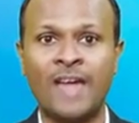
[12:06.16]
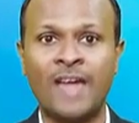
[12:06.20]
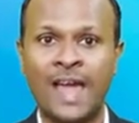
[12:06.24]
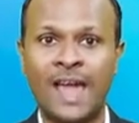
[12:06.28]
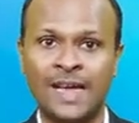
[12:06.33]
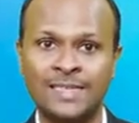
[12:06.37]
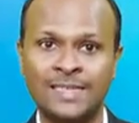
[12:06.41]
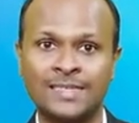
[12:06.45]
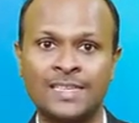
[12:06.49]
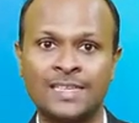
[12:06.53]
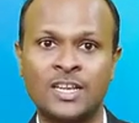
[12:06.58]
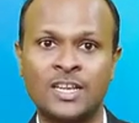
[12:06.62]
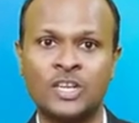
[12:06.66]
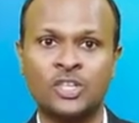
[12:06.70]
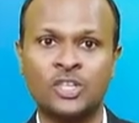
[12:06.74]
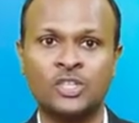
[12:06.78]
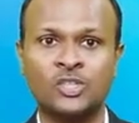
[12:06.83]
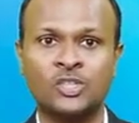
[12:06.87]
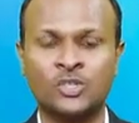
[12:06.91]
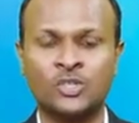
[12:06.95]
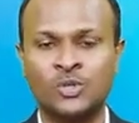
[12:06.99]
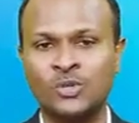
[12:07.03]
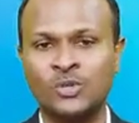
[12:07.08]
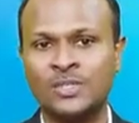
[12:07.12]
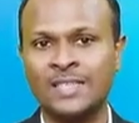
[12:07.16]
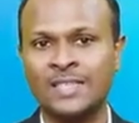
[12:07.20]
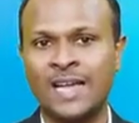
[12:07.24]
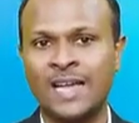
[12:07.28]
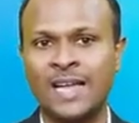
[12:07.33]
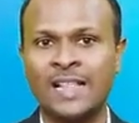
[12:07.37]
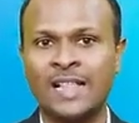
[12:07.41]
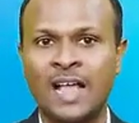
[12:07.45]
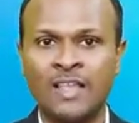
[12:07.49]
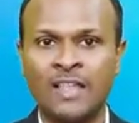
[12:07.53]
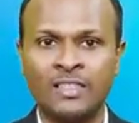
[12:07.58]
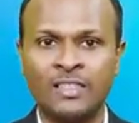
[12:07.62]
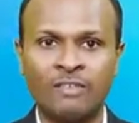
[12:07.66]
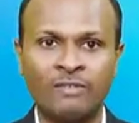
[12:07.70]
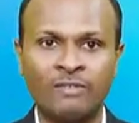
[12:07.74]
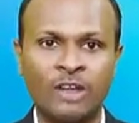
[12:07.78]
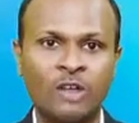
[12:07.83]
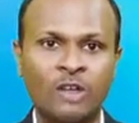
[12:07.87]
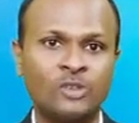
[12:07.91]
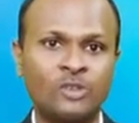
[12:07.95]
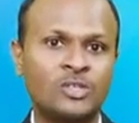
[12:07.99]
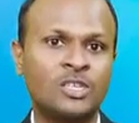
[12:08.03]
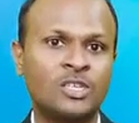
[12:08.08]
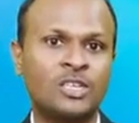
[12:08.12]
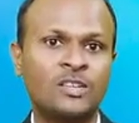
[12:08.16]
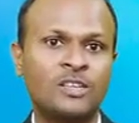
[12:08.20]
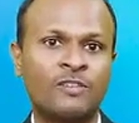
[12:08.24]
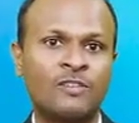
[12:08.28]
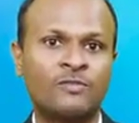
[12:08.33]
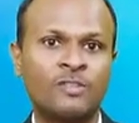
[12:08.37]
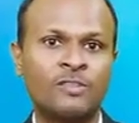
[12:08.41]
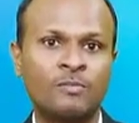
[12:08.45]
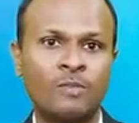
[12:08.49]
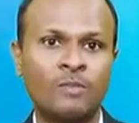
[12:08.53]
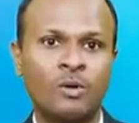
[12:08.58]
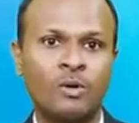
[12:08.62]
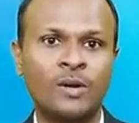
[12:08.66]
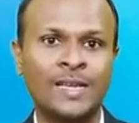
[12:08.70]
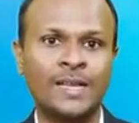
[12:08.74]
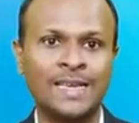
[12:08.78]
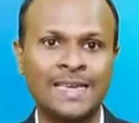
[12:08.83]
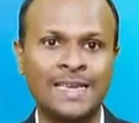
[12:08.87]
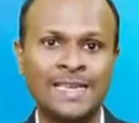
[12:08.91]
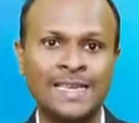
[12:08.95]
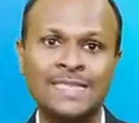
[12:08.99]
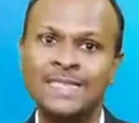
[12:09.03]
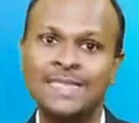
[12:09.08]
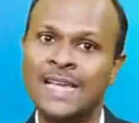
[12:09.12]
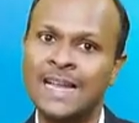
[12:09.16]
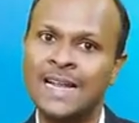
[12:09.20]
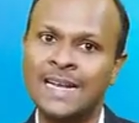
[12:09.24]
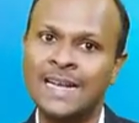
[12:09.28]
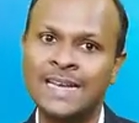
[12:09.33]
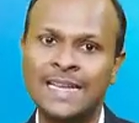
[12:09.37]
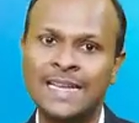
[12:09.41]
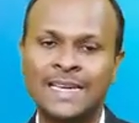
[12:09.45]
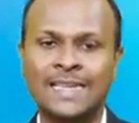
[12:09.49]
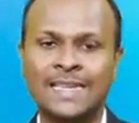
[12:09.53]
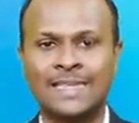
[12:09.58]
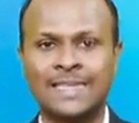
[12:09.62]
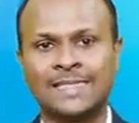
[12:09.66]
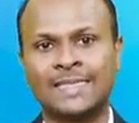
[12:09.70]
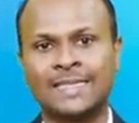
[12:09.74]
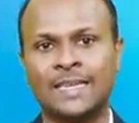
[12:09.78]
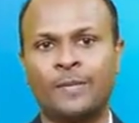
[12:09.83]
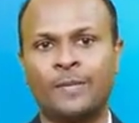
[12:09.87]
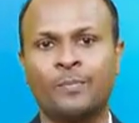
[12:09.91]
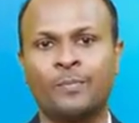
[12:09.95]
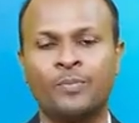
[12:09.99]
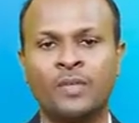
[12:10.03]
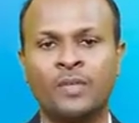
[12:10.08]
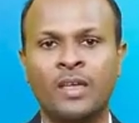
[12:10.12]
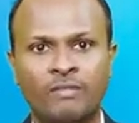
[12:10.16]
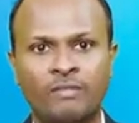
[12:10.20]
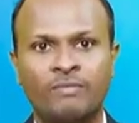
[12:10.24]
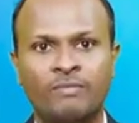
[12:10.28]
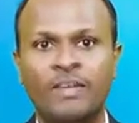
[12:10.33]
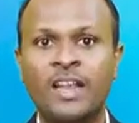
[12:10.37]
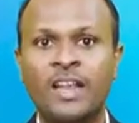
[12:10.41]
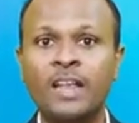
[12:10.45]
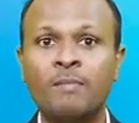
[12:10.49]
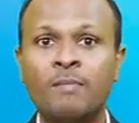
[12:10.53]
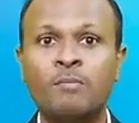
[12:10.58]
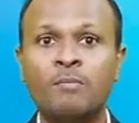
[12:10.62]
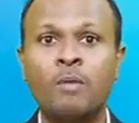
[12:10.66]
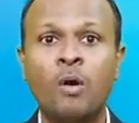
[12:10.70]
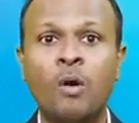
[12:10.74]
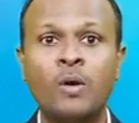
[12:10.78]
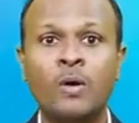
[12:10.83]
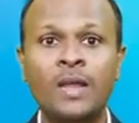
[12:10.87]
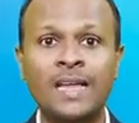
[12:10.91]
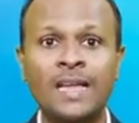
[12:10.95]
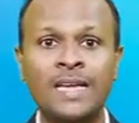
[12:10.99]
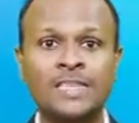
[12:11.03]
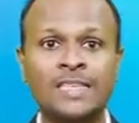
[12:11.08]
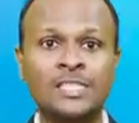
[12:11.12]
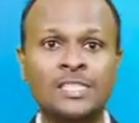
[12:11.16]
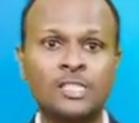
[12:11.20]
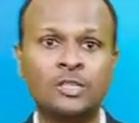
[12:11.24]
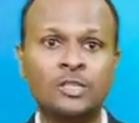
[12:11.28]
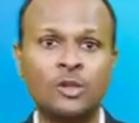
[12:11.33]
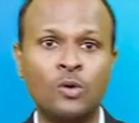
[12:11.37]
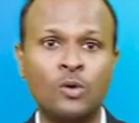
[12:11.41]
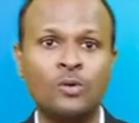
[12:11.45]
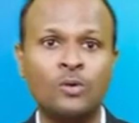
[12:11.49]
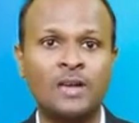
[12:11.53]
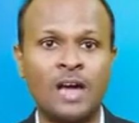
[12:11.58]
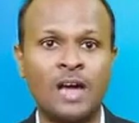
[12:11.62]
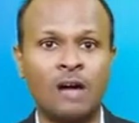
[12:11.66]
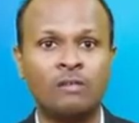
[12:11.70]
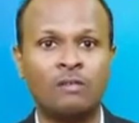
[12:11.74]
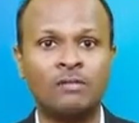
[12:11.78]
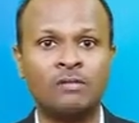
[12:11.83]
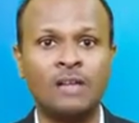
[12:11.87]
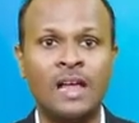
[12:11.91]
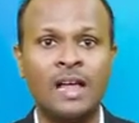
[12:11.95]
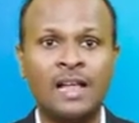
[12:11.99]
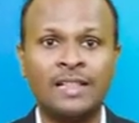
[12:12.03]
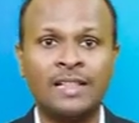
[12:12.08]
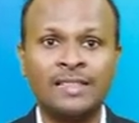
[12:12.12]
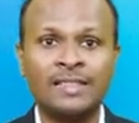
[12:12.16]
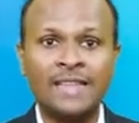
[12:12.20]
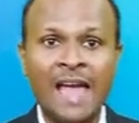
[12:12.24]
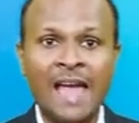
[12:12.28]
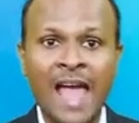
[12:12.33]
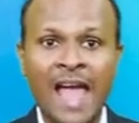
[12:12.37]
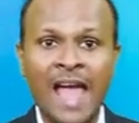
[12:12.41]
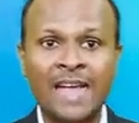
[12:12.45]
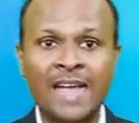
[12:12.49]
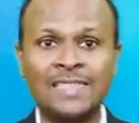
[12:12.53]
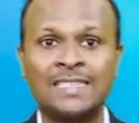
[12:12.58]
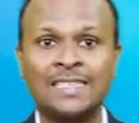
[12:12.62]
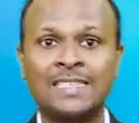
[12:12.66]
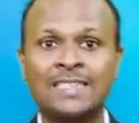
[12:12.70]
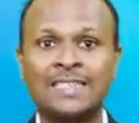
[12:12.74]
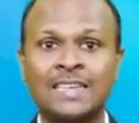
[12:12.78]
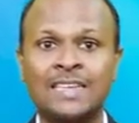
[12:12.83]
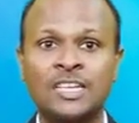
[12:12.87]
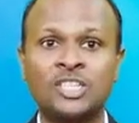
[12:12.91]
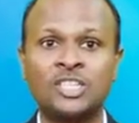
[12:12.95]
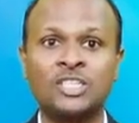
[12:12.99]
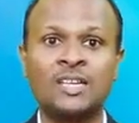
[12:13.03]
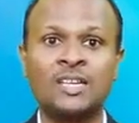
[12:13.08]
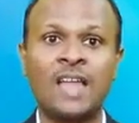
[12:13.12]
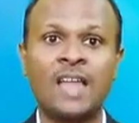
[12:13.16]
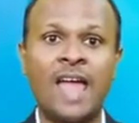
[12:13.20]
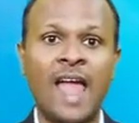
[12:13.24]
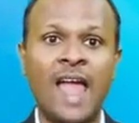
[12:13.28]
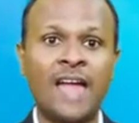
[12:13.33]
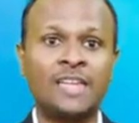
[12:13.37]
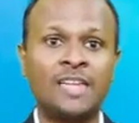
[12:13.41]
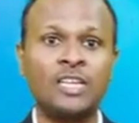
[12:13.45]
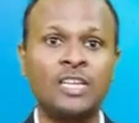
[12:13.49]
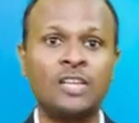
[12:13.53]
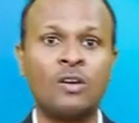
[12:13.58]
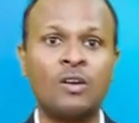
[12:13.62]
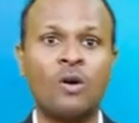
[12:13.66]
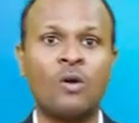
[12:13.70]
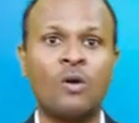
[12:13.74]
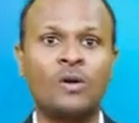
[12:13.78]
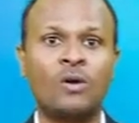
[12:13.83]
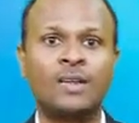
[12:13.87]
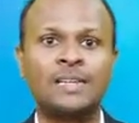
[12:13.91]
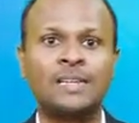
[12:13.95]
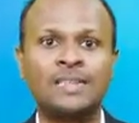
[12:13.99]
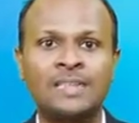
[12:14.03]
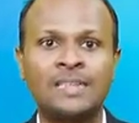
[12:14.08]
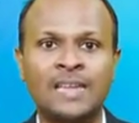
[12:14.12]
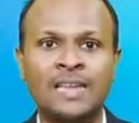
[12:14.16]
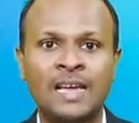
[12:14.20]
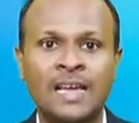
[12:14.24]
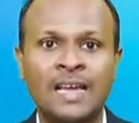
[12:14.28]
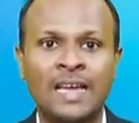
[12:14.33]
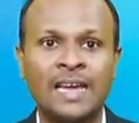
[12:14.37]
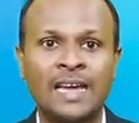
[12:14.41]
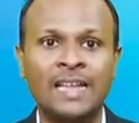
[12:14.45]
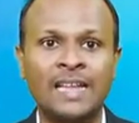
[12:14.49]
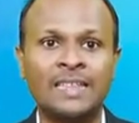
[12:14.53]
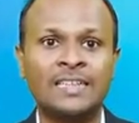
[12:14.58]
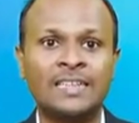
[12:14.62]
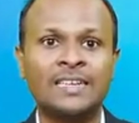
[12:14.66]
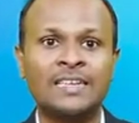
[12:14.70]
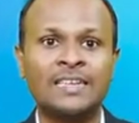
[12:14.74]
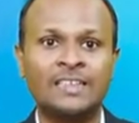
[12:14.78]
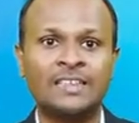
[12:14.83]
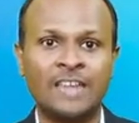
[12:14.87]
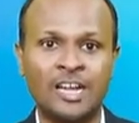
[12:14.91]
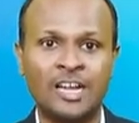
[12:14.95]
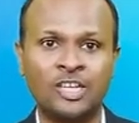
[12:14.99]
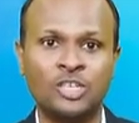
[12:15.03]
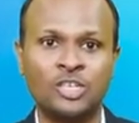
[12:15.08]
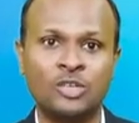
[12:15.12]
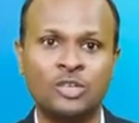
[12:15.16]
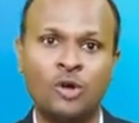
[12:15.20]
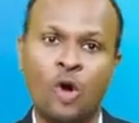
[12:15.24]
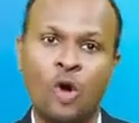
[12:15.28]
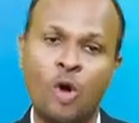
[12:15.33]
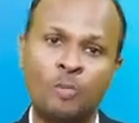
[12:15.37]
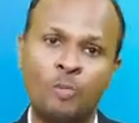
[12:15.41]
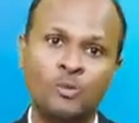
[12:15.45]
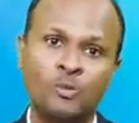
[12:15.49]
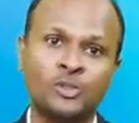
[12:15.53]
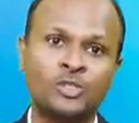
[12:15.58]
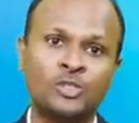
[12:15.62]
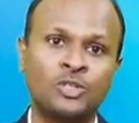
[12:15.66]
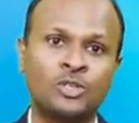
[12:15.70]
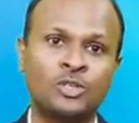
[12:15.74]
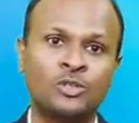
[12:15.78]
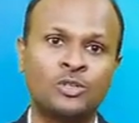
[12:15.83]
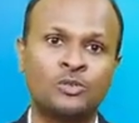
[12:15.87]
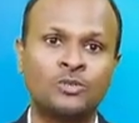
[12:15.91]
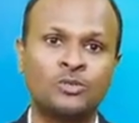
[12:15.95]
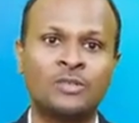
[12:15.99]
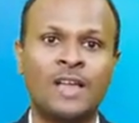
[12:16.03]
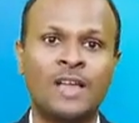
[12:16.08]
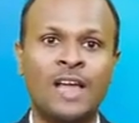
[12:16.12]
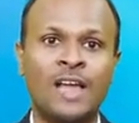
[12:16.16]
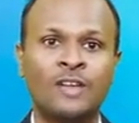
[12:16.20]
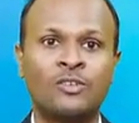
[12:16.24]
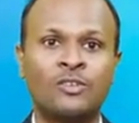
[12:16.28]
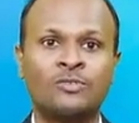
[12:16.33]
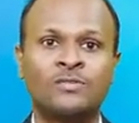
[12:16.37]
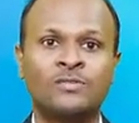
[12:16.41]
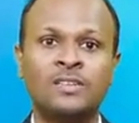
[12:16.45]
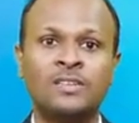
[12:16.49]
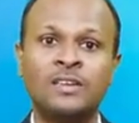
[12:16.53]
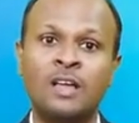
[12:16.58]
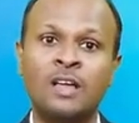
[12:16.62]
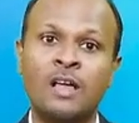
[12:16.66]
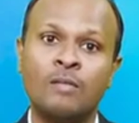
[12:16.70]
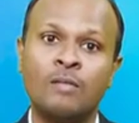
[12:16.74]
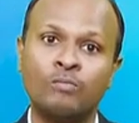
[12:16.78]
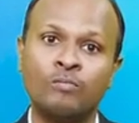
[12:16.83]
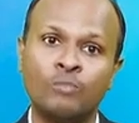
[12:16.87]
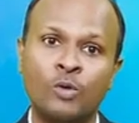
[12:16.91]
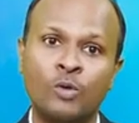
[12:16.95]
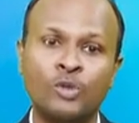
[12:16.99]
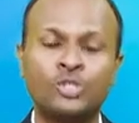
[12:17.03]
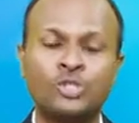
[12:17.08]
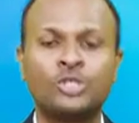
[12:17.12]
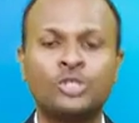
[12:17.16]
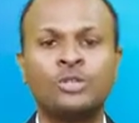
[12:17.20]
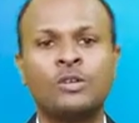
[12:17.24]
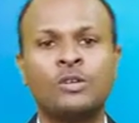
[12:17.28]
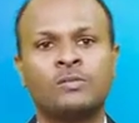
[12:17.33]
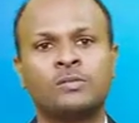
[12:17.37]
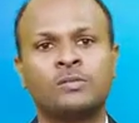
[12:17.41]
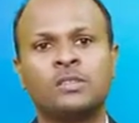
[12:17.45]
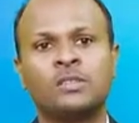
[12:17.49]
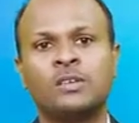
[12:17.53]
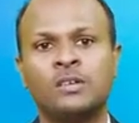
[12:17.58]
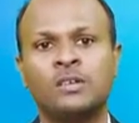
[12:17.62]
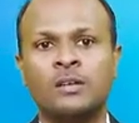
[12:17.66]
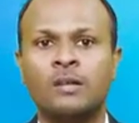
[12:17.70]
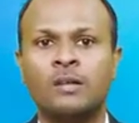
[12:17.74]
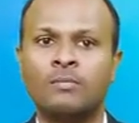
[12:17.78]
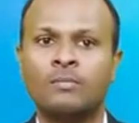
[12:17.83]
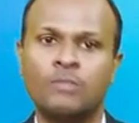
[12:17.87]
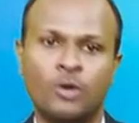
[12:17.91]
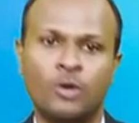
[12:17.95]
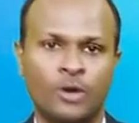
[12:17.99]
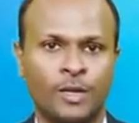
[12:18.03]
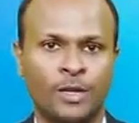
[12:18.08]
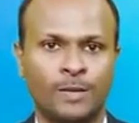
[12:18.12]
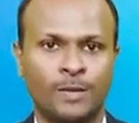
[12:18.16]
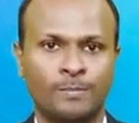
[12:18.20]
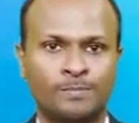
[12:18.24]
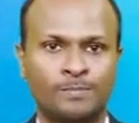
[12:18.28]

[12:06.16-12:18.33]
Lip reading: acceleration shows that the velocity of the body is decreasing. When a body is slowed down, the acceleration acting on it in the direction opposite to that of the motion of the body.